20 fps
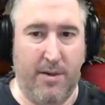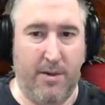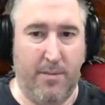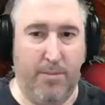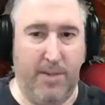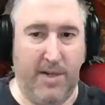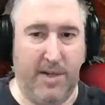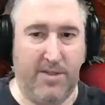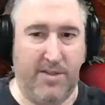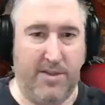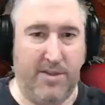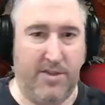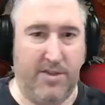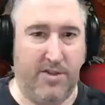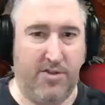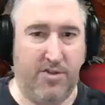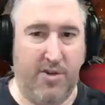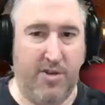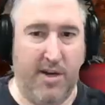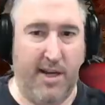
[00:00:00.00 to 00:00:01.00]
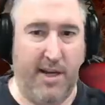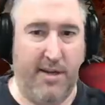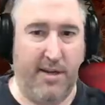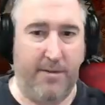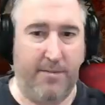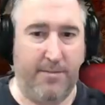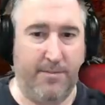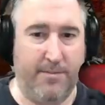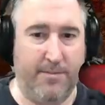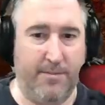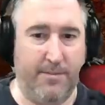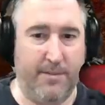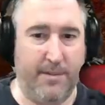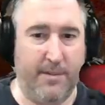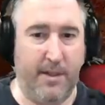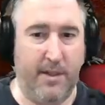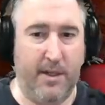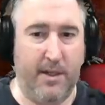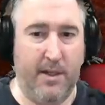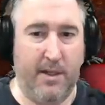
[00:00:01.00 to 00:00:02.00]
best to just try and
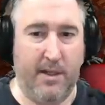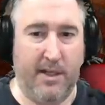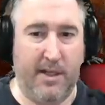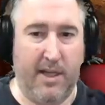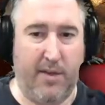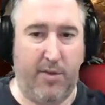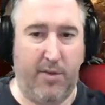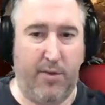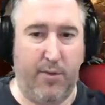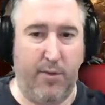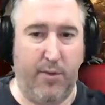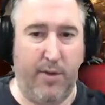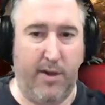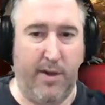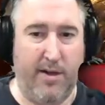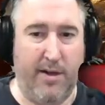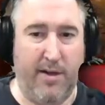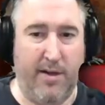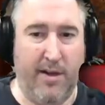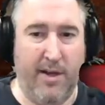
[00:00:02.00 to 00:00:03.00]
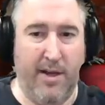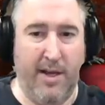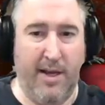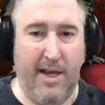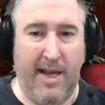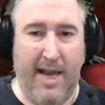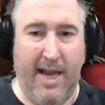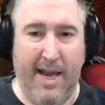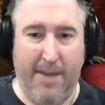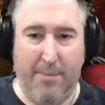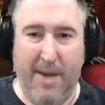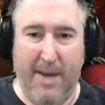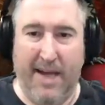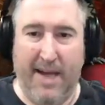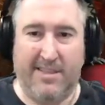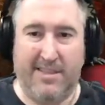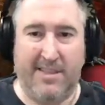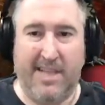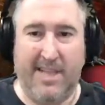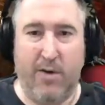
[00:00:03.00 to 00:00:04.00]
get through it, head back
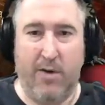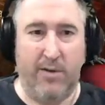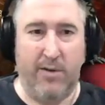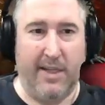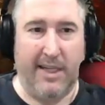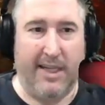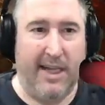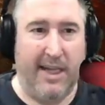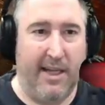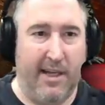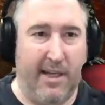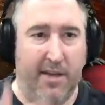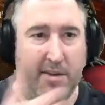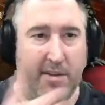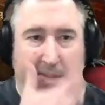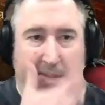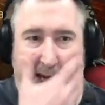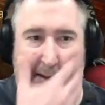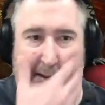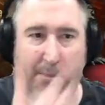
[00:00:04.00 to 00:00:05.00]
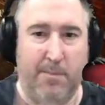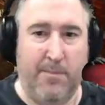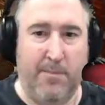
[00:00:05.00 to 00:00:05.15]
to town like any other time.